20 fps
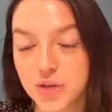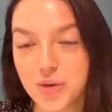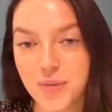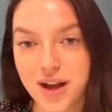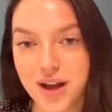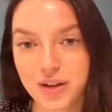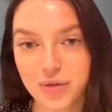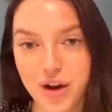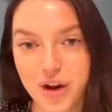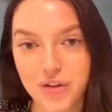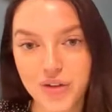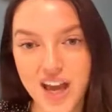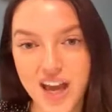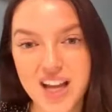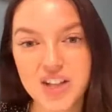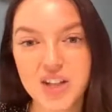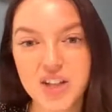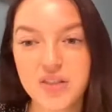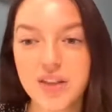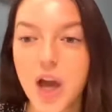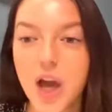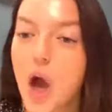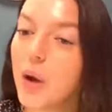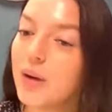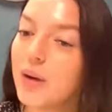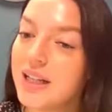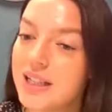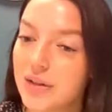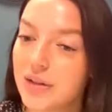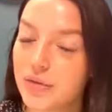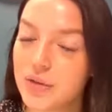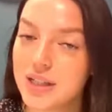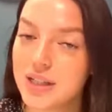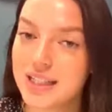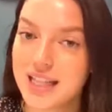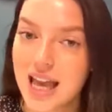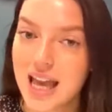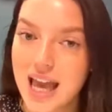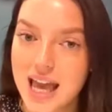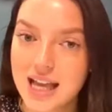consumer bank verification, the only
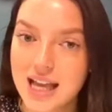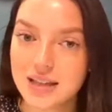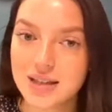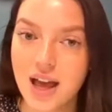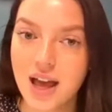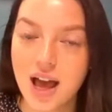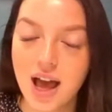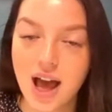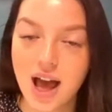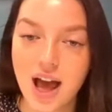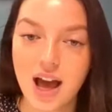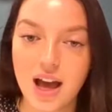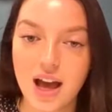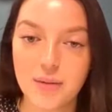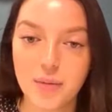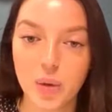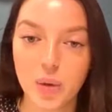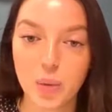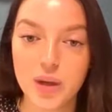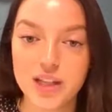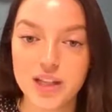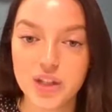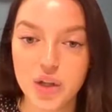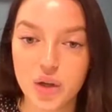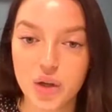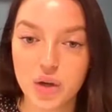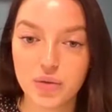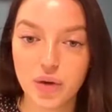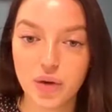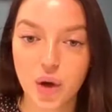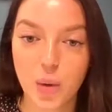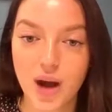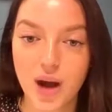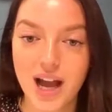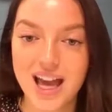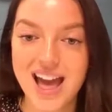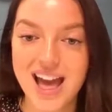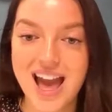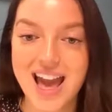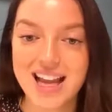difference is we do
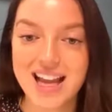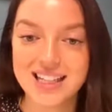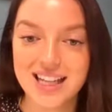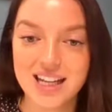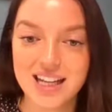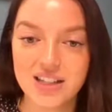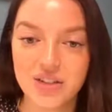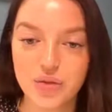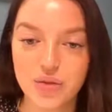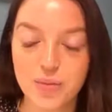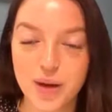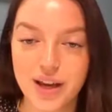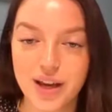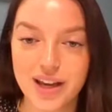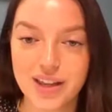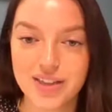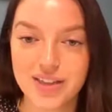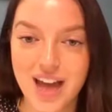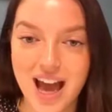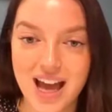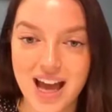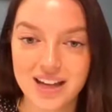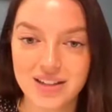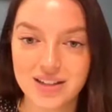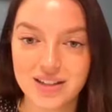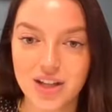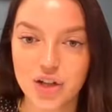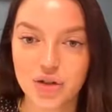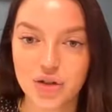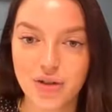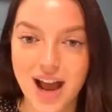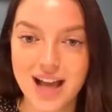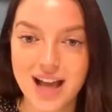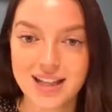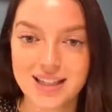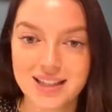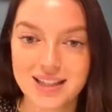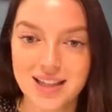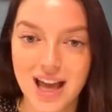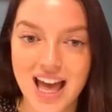require a date of birth and
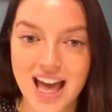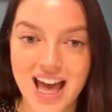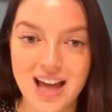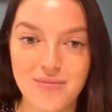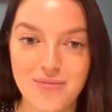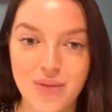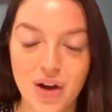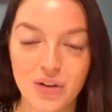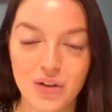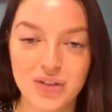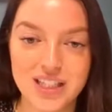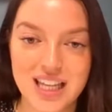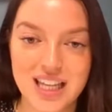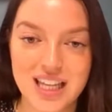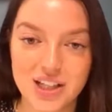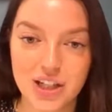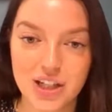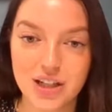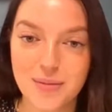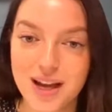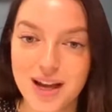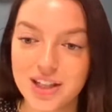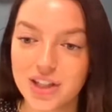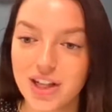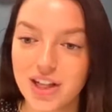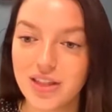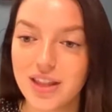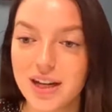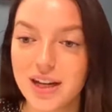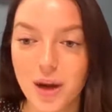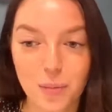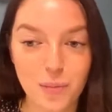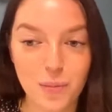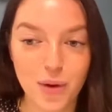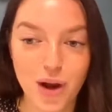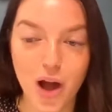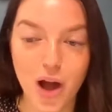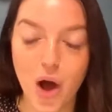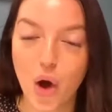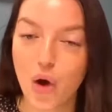address. Obviously, as you can imagine, the
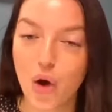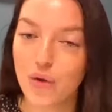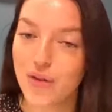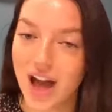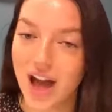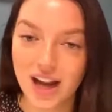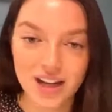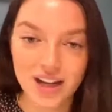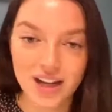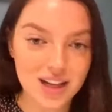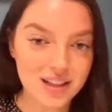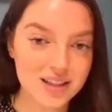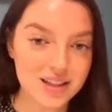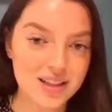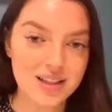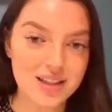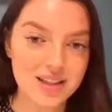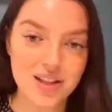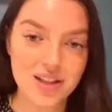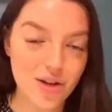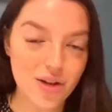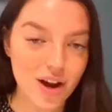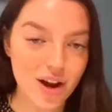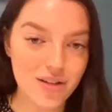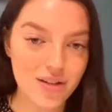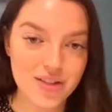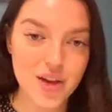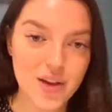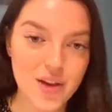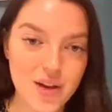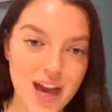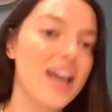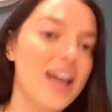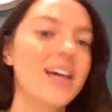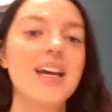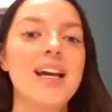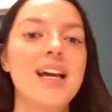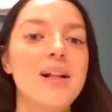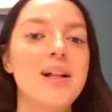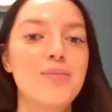number of Ella Nelsons that there are in the
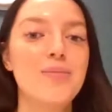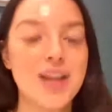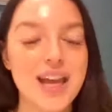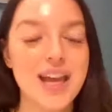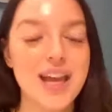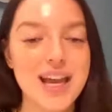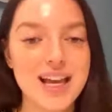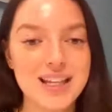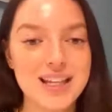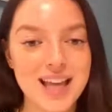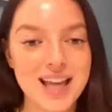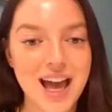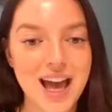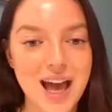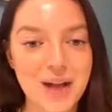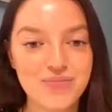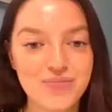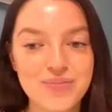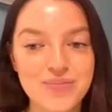UK is